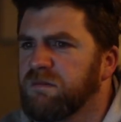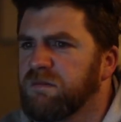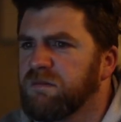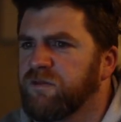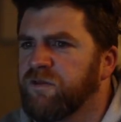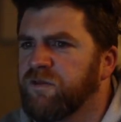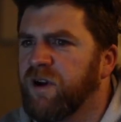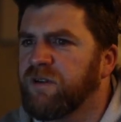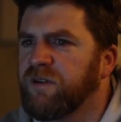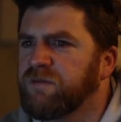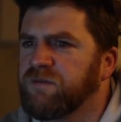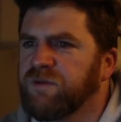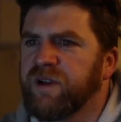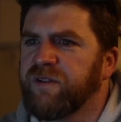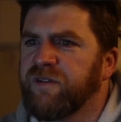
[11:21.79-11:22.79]

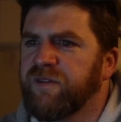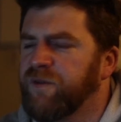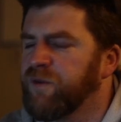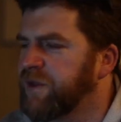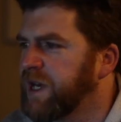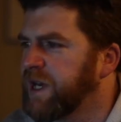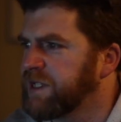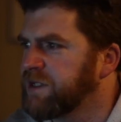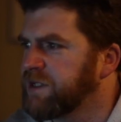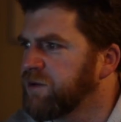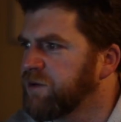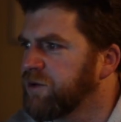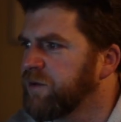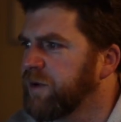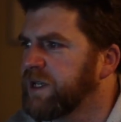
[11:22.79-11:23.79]
Whatever, 4,000,
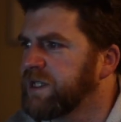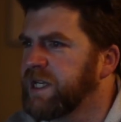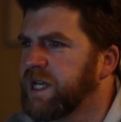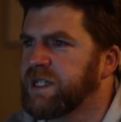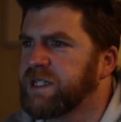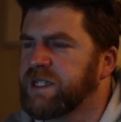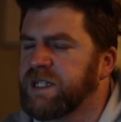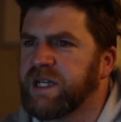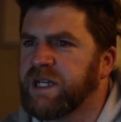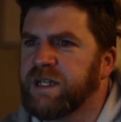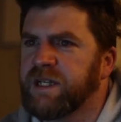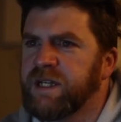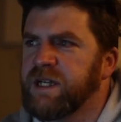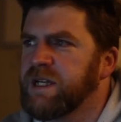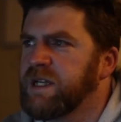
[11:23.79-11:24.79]
all the way down to there.
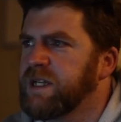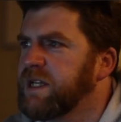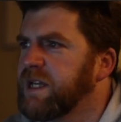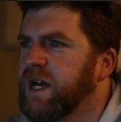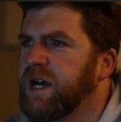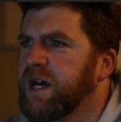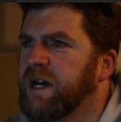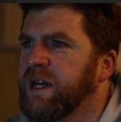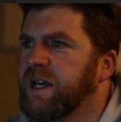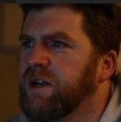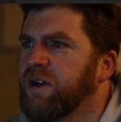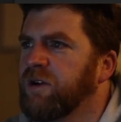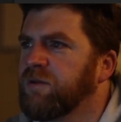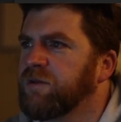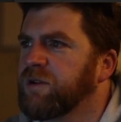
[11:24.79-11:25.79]
And
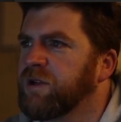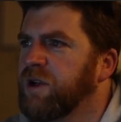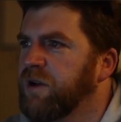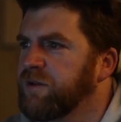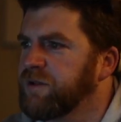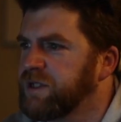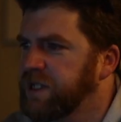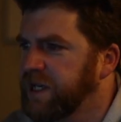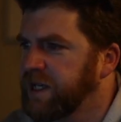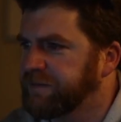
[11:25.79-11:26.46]
I'll close that